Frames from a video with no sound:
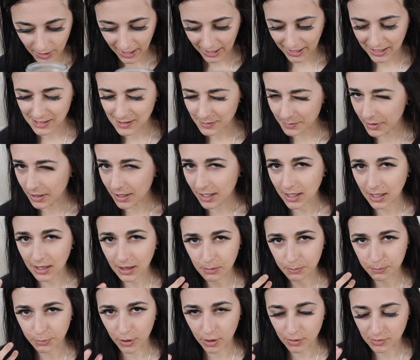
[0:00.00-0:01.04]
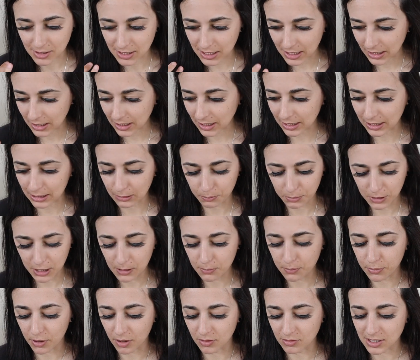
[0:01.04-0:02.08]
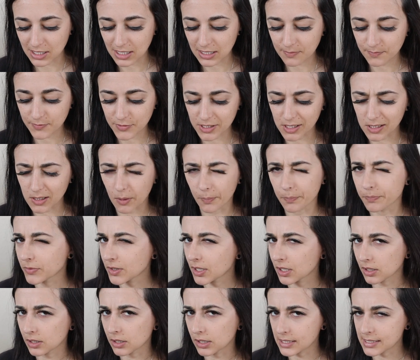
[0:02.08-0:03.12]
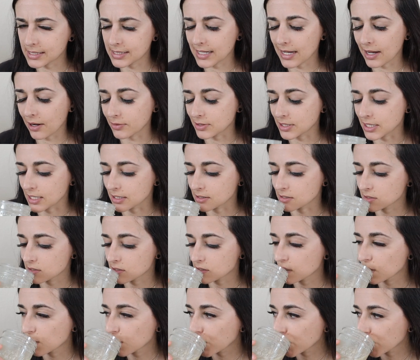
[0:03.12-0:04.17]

can smell kind of the protein, like the pea protein, so let's see how it tastes.